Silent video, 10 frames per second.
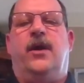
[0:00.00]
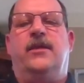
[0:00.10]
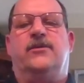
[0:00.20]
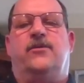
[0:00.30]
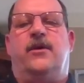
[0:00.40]
The
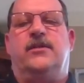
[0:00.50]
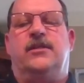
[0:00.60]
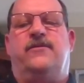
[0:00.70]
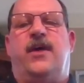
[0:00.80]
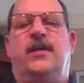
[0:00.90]
way this
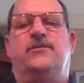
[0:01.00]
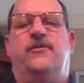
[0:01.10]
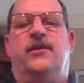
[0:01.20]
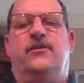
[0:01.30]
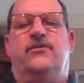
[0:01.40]
works is fast
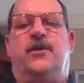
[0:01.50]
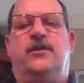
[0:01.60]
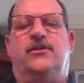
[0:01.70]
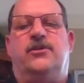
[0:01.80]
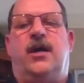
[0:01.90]
moving
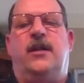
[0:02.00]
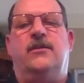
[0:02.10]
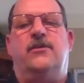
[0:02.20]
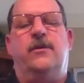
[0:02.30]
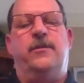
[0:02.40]
neutrons are shot
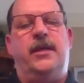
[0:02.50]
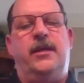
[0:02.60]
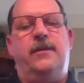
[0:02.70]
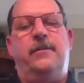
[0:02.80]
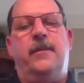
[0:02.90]
into a
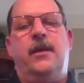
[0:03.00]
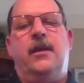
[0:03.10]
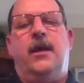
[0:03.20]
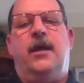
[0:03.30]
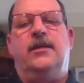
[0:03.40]
medium,
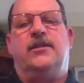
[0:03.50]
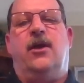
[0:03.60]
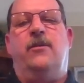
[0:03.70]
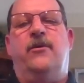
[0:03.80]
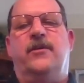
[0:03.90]
and then
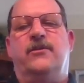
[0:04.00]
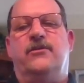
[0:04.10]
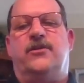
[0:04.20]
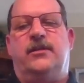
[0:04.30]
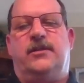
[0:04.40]
slow moving
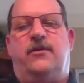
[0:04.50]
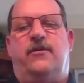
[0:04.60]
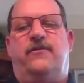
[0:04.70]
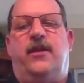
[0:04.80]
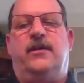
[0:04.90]
neutrons that
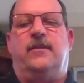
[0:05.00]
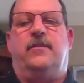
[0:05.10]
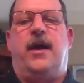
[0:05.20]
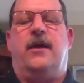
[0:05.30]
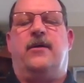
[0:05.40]
are
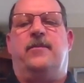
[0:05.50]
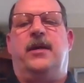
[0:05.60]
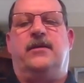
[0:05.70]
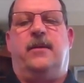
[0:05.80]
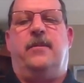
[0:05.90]
reflected back are
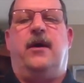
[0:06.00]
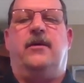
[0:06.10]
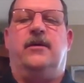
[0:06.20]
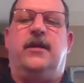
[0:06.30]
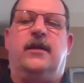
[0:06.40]
picked up by
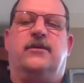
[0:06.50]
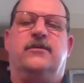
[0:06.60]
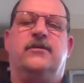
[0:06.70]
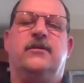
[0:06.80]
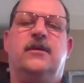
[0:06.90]
our
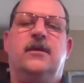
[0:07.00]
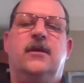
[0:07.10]
detectors.